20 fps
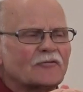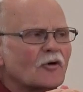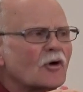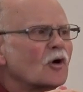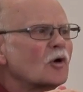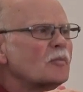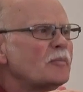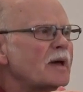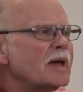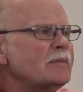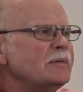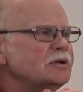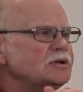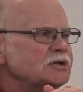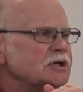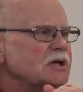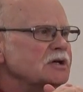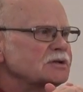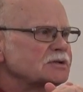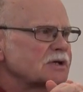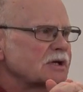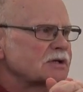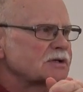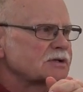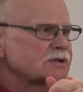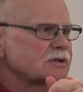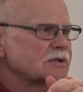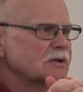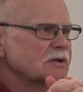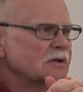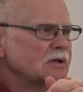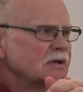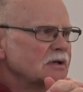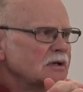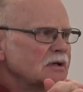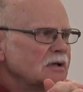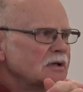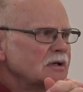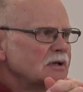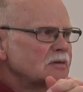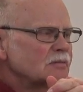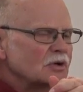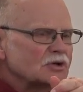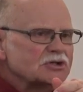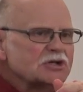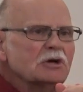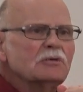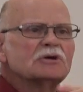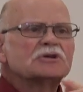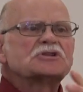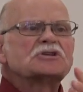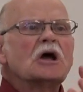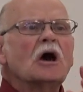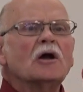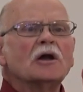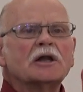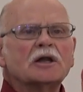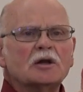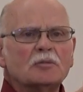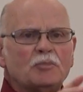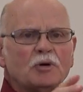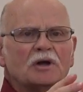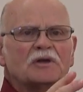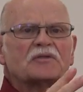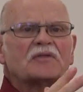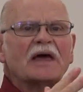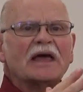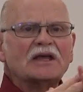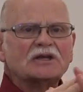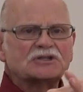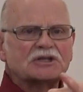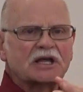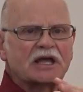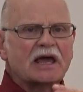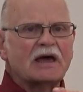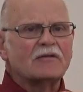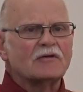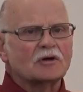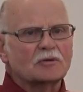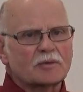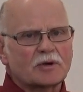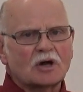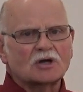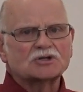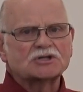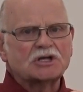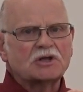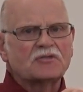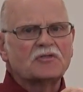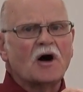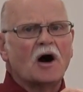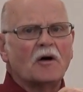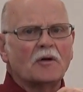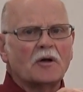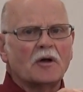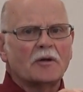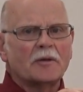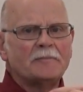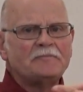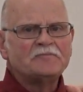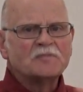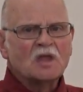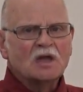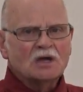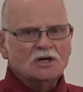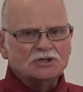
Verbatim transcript: for her baby Jesus. But she was starting to put things together because she thought on them.